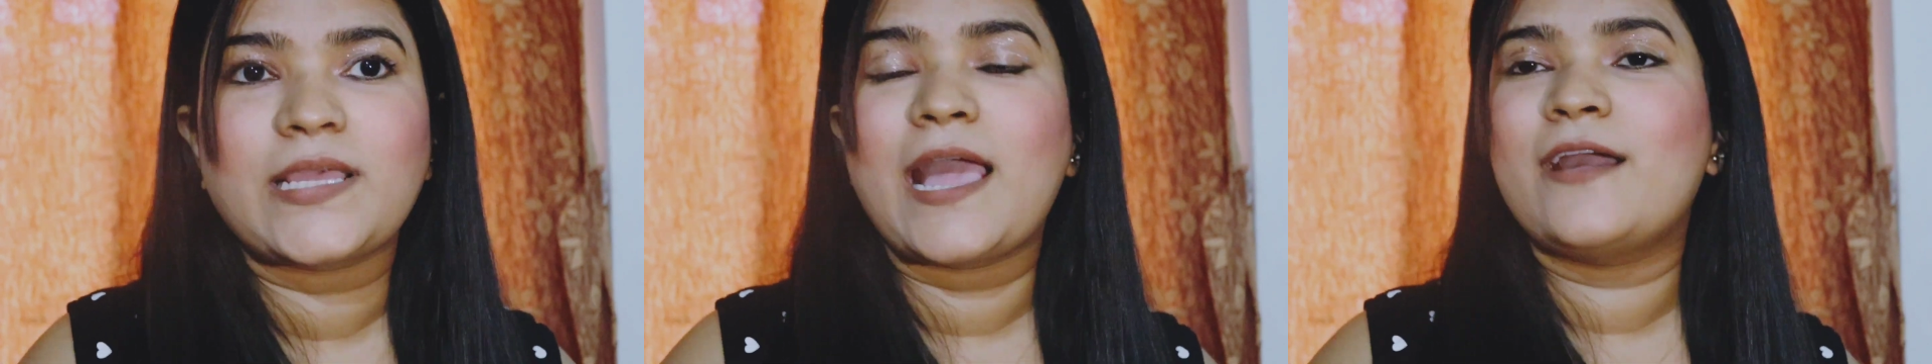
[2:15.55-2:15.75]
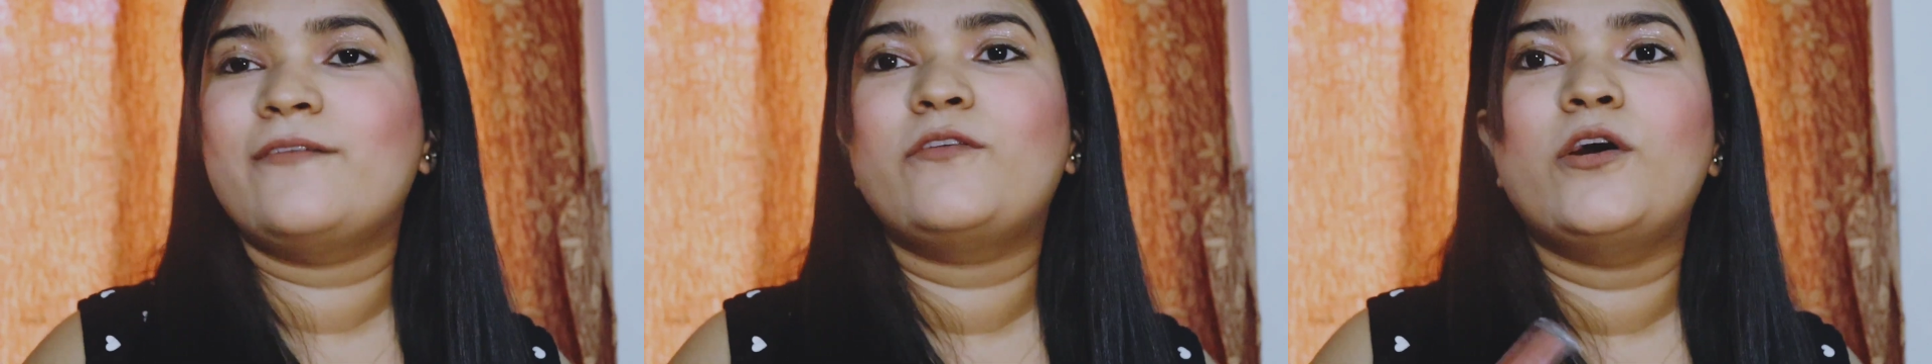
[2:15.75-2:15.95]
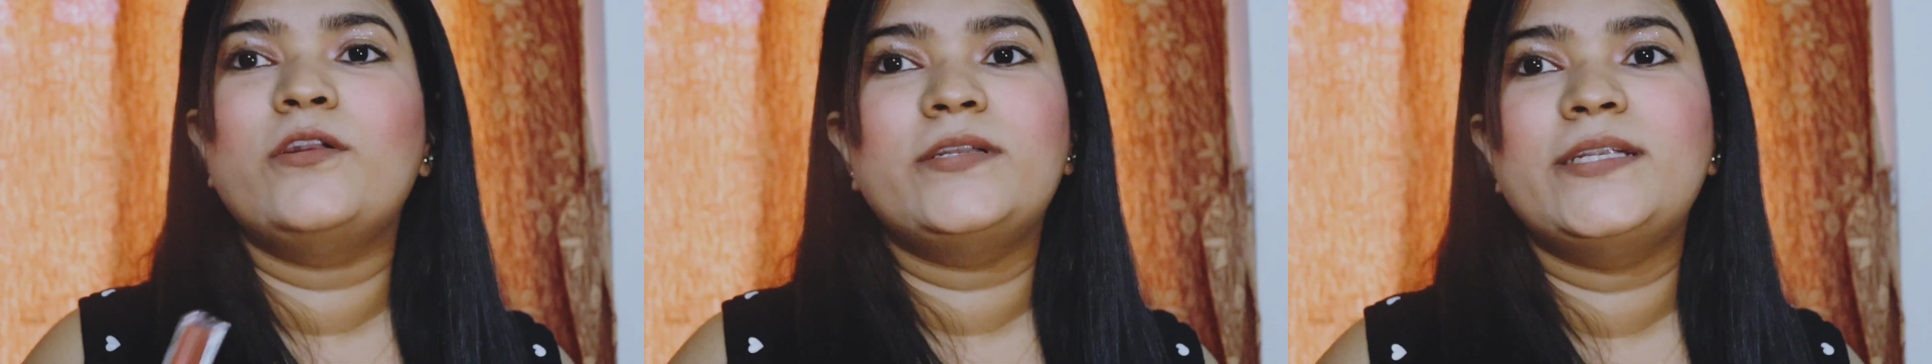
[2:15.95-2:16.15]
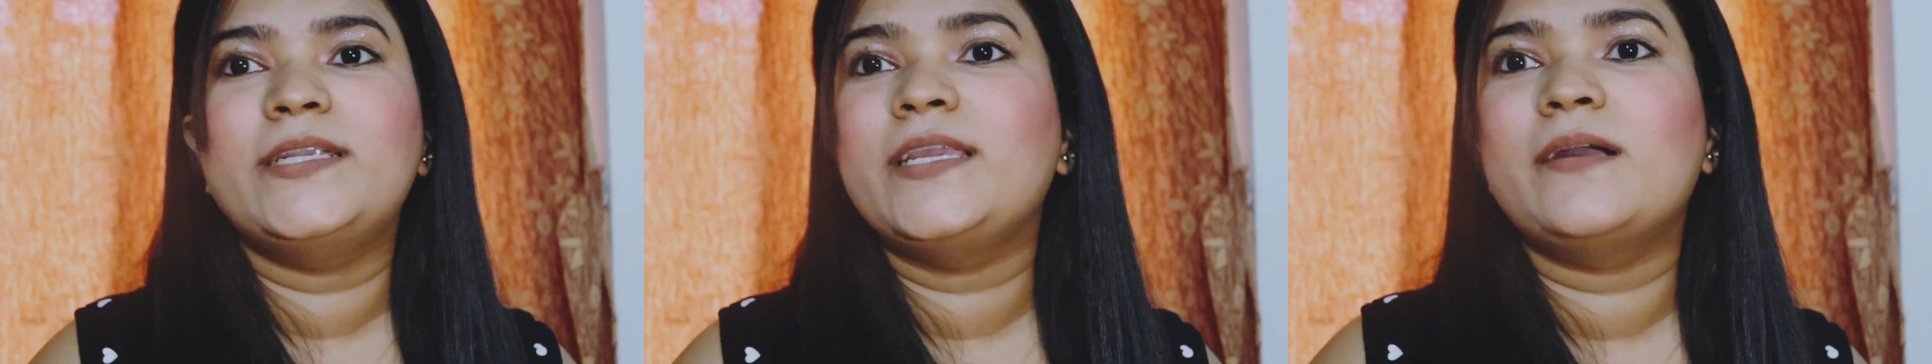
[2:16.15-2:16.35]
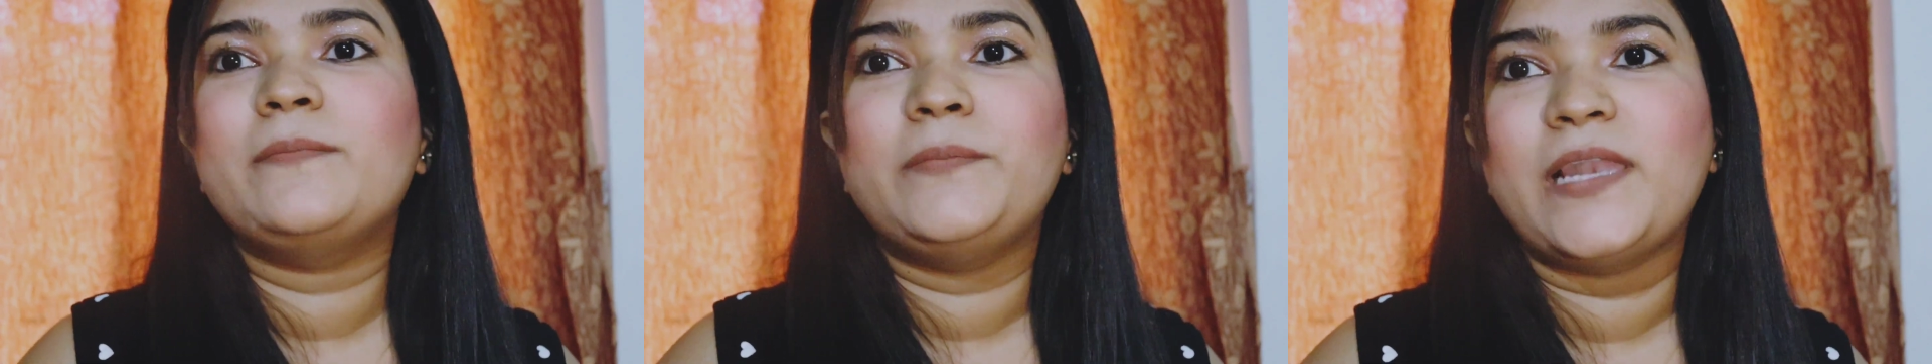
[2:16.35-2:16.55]
I have
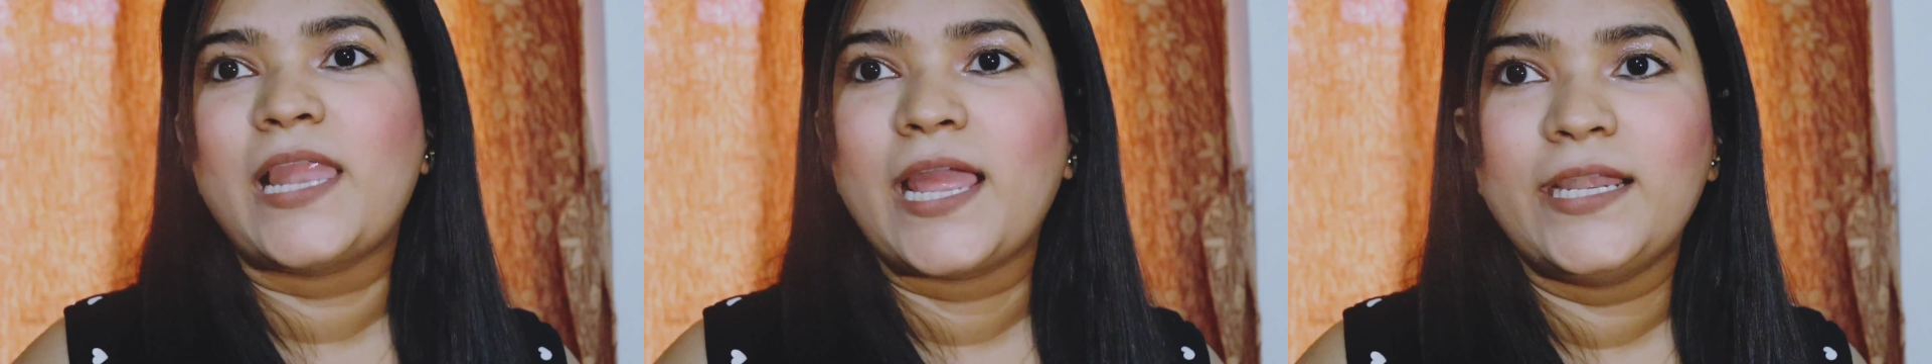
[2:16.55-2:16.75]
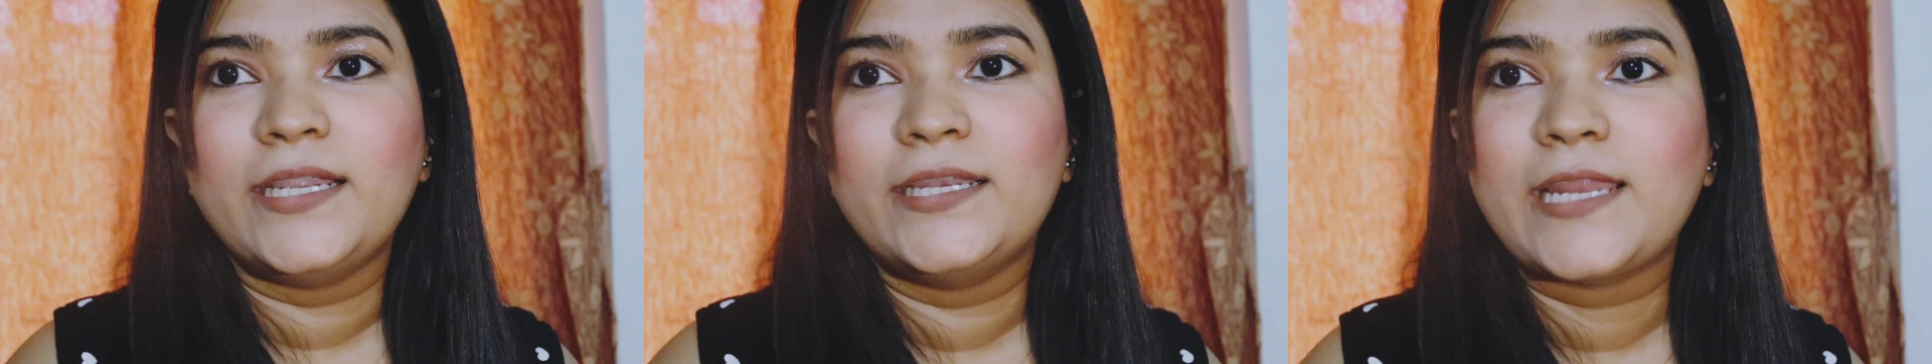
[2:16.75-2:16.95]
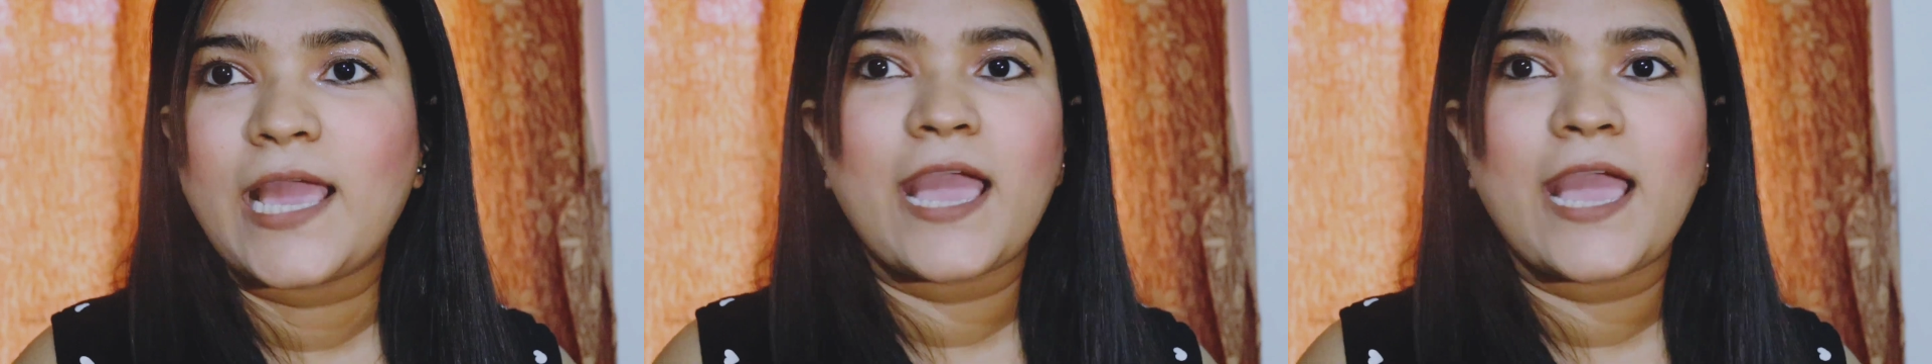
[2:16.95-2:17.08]
already applied it,